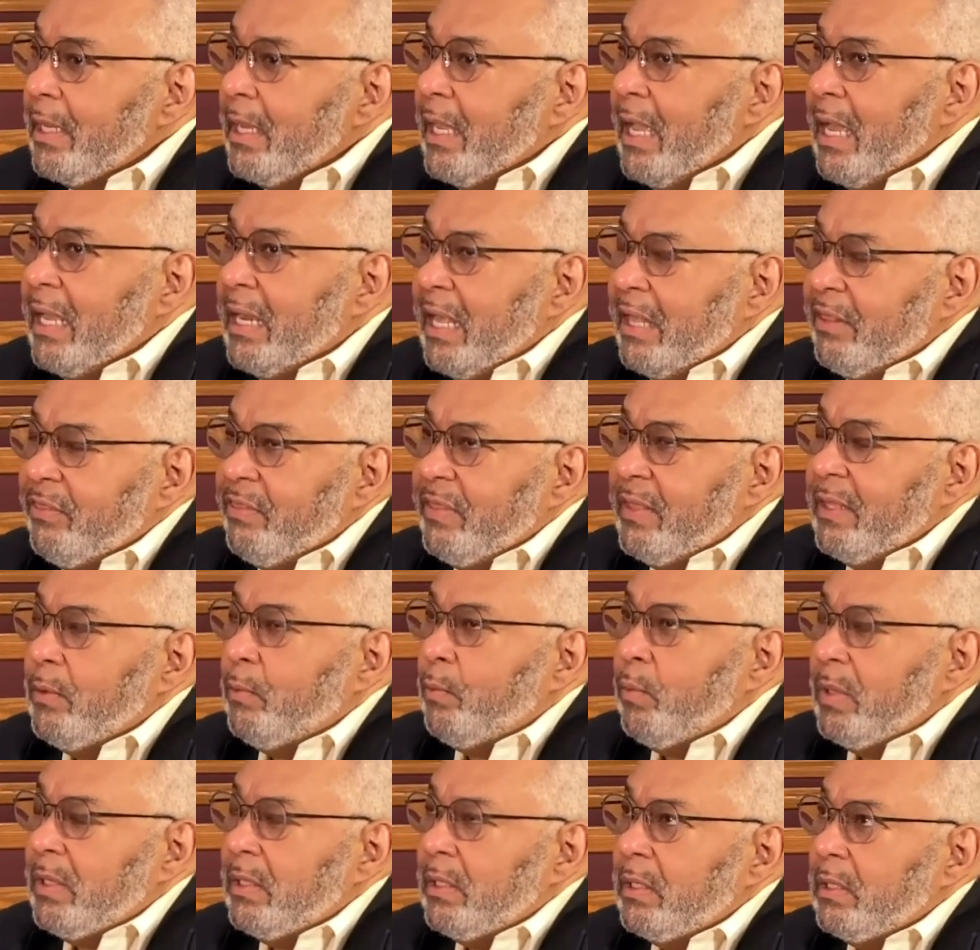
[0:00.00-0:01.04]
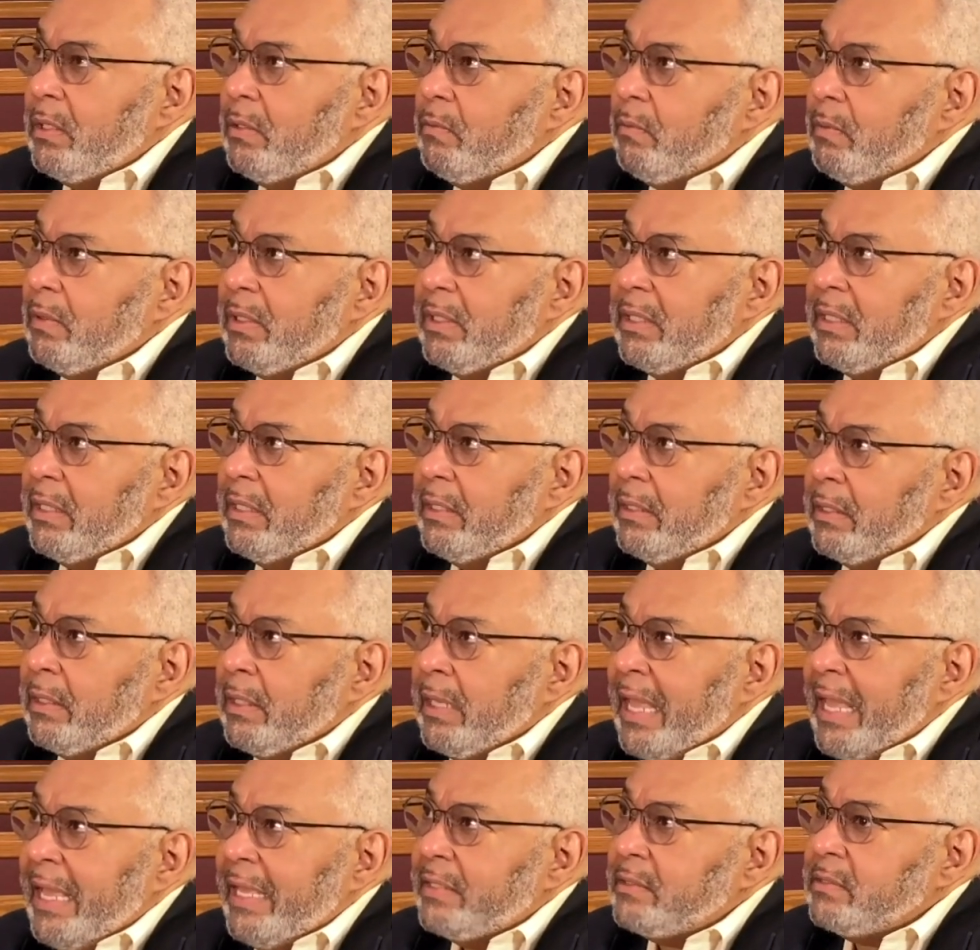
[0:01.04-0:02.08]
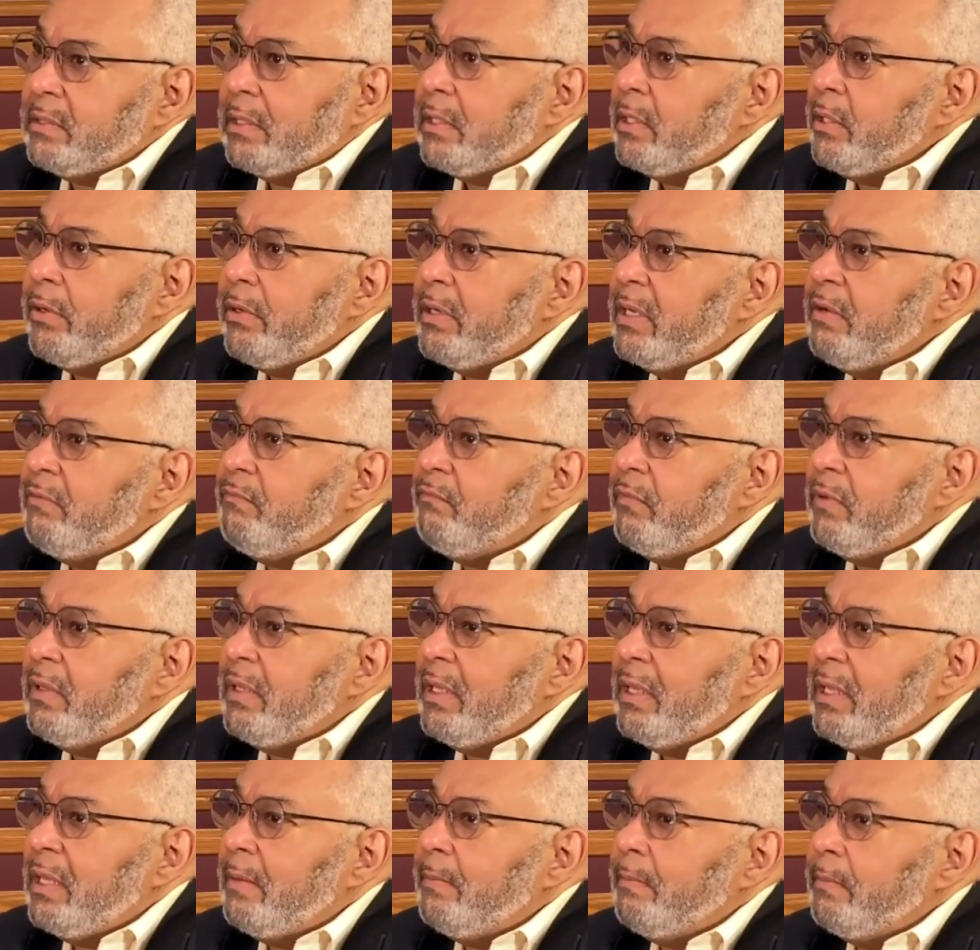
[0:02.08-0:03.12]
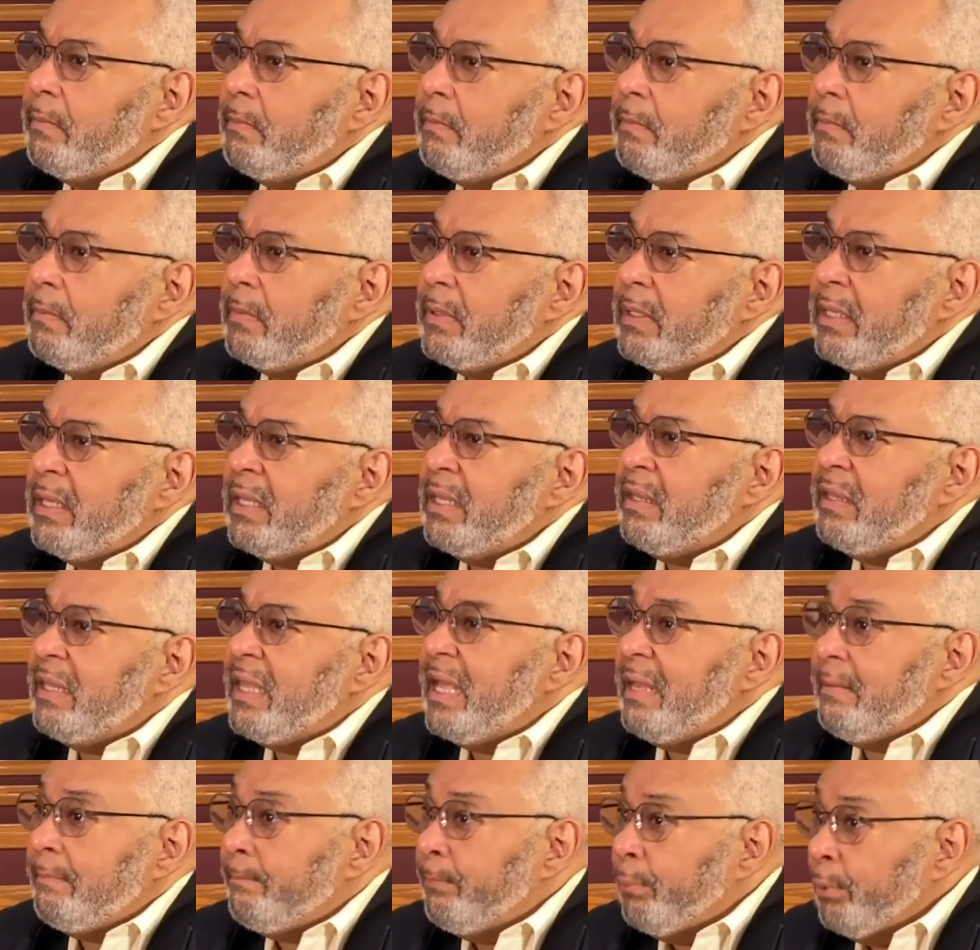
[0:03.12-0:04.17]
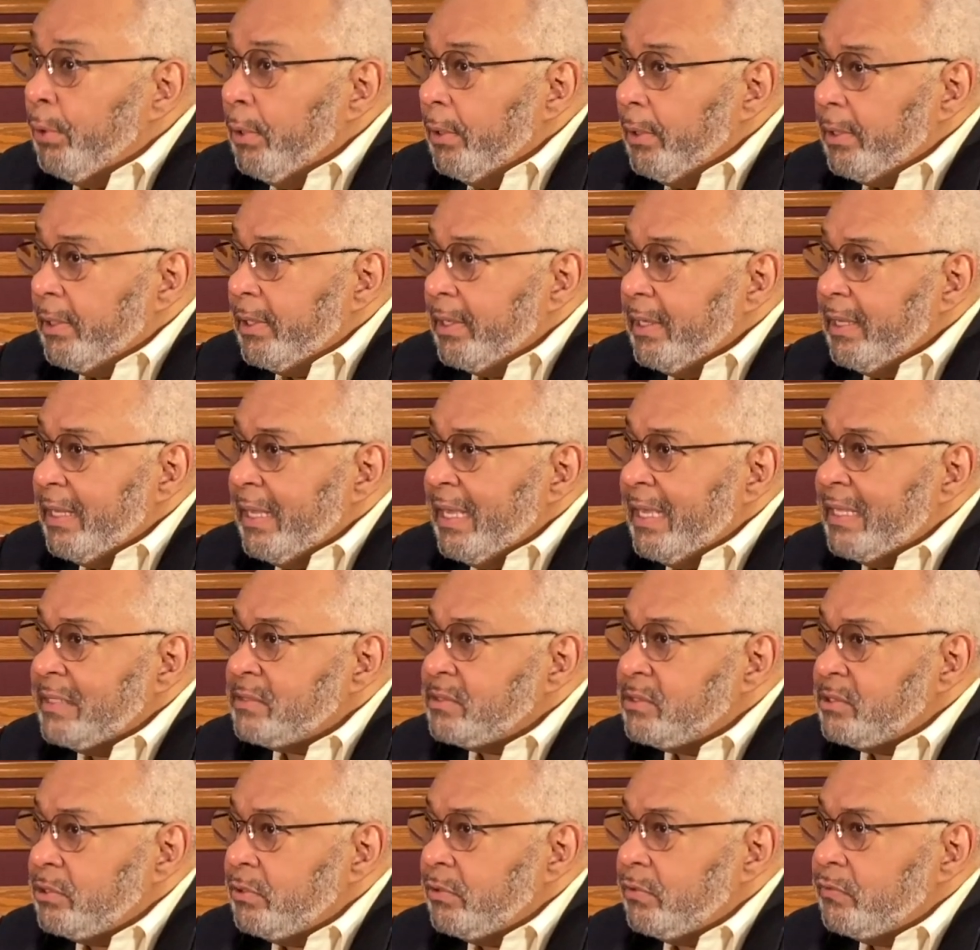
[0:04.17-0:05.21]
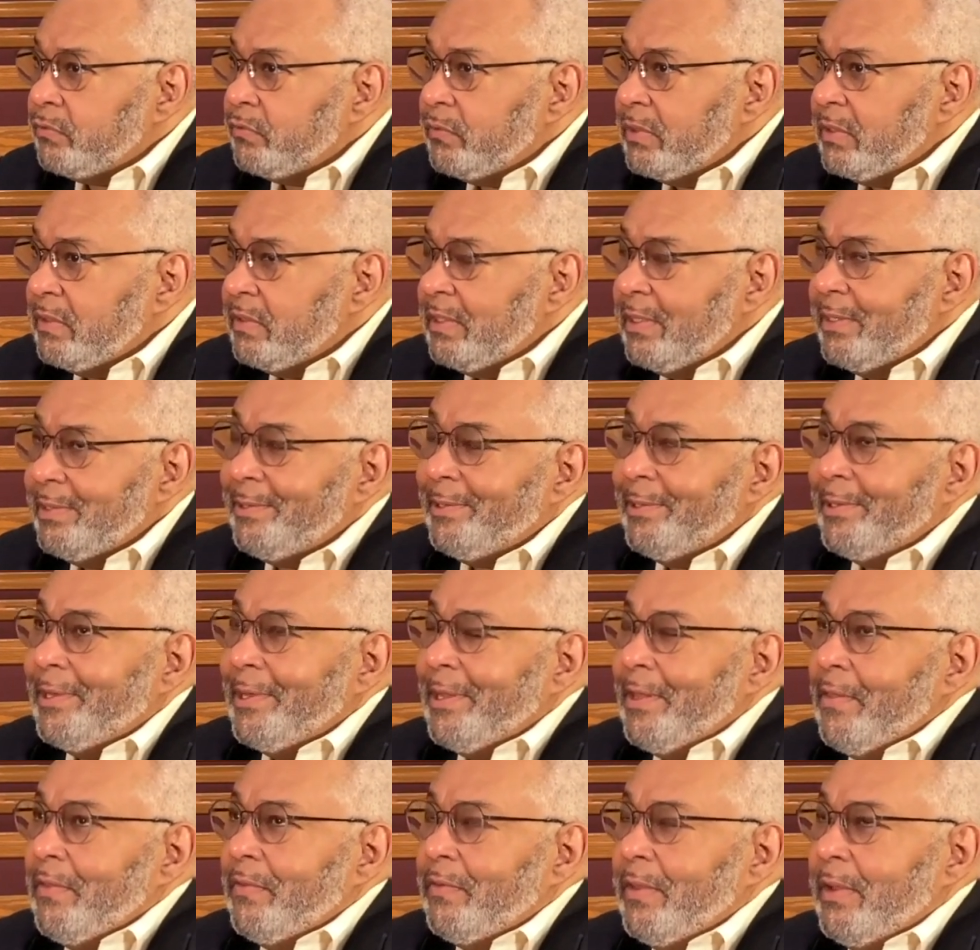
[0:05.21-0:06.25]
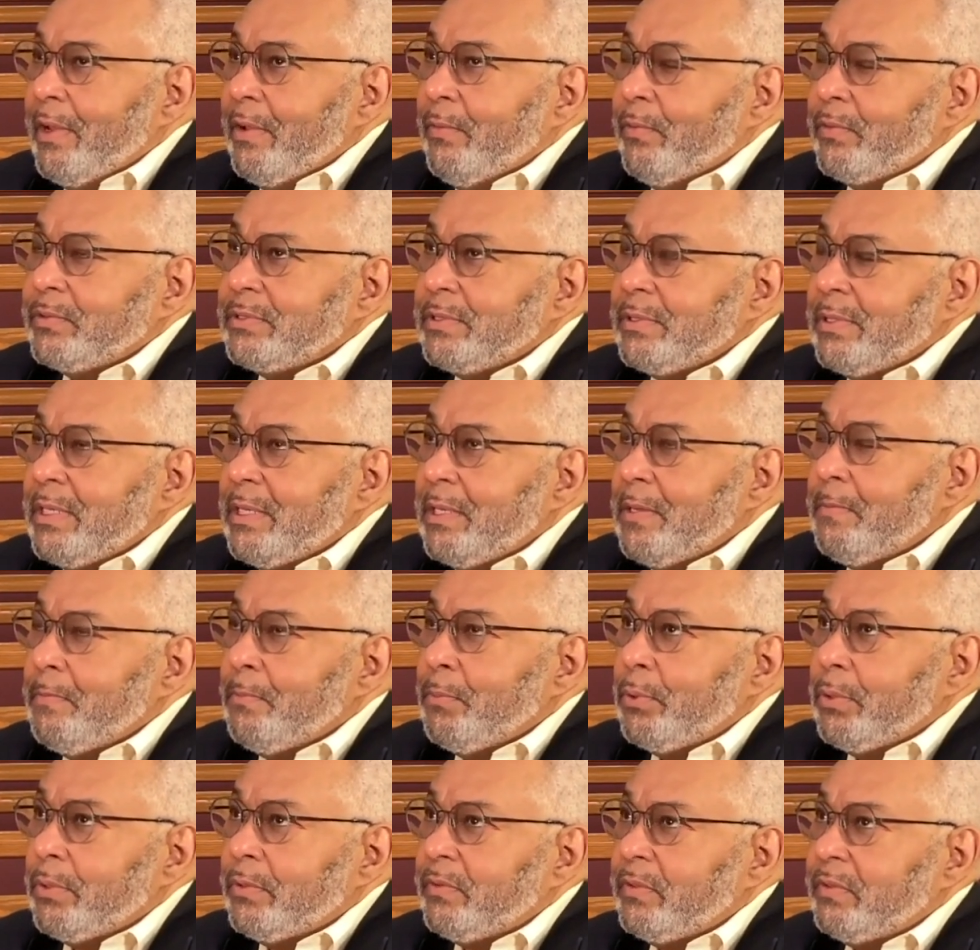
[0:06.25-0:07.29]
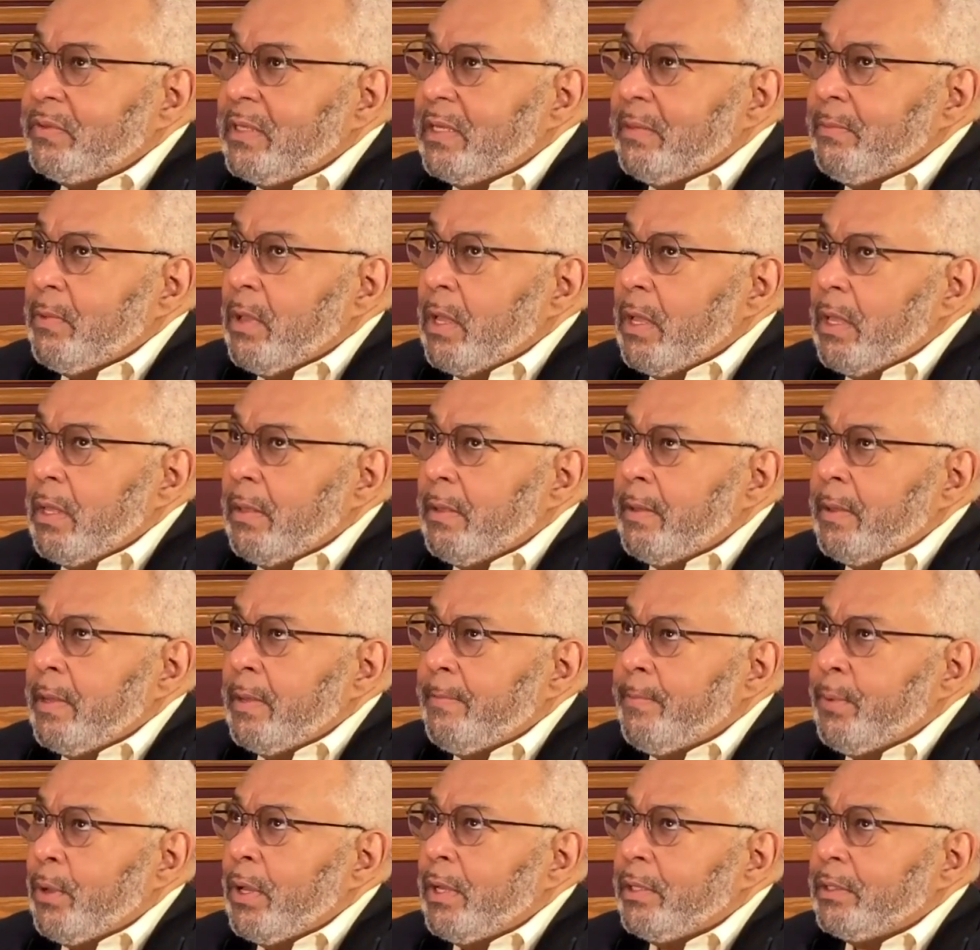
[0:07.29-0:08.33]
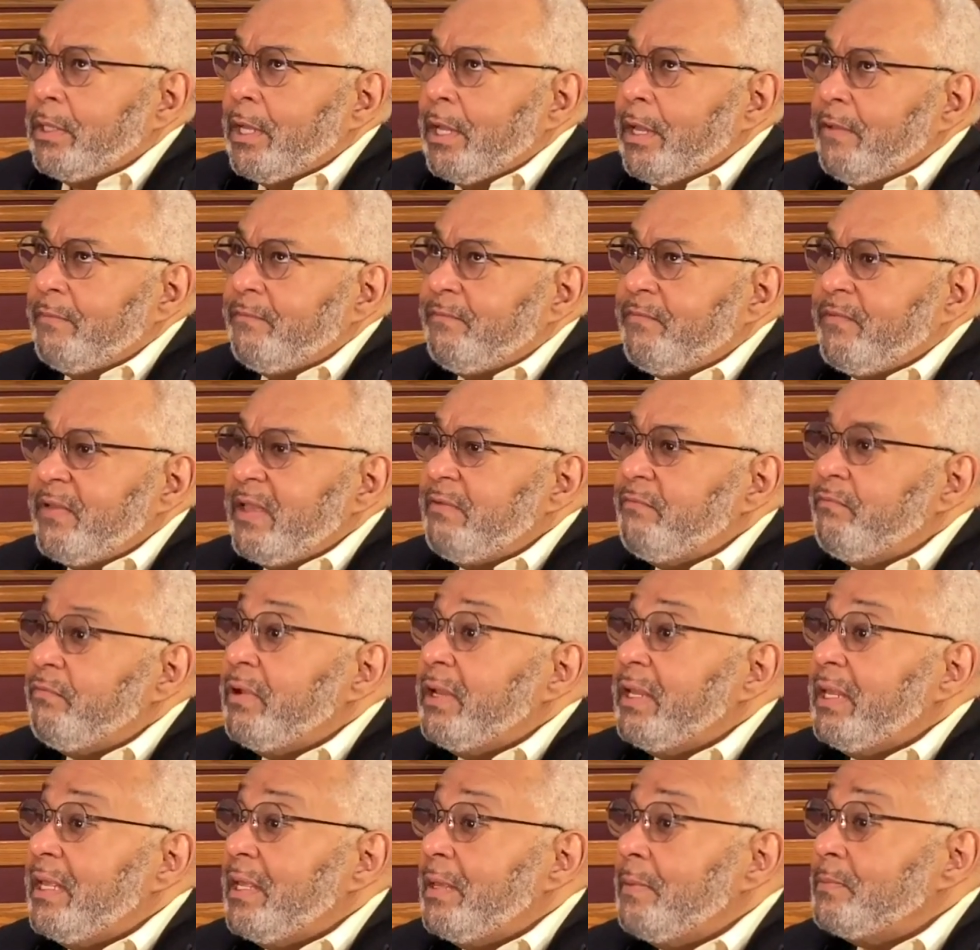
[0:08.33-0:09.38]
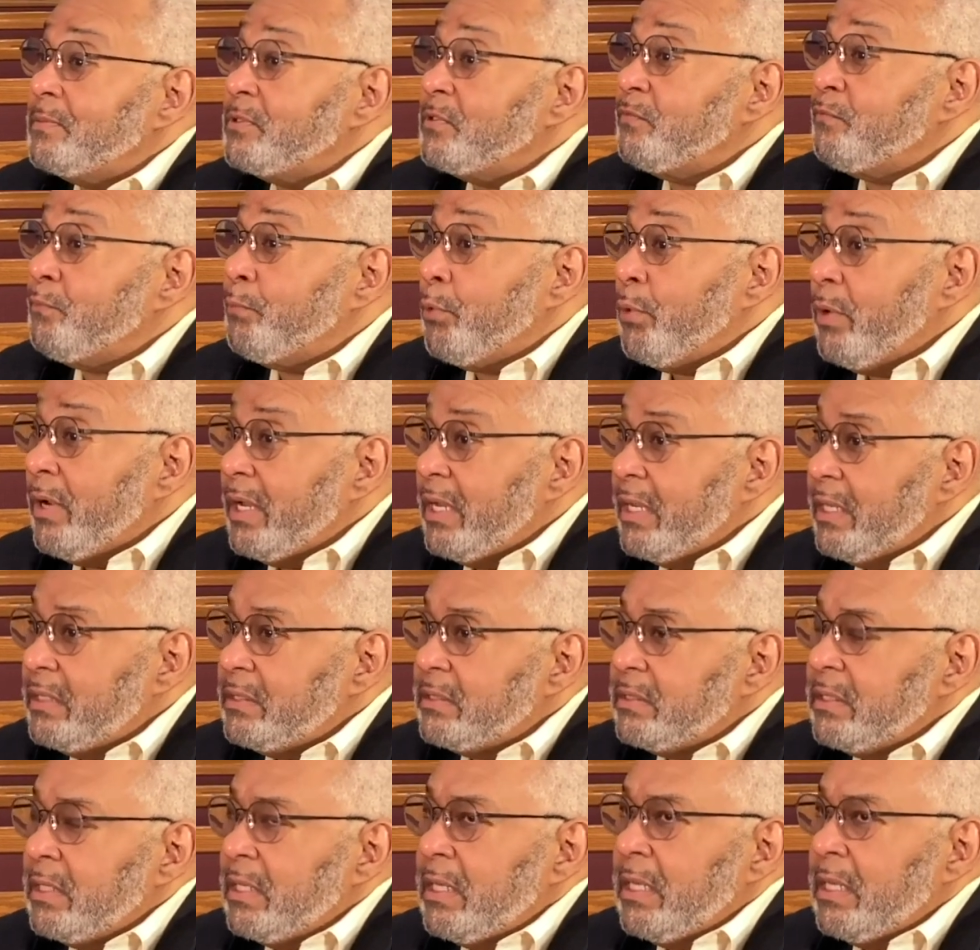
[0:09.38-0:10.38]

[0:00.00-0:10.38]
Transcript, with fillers: And I think we literally had to learn every hymn in that book as children. And then there was a hymn book that they uh, bought called Favorite Hymns of Praise.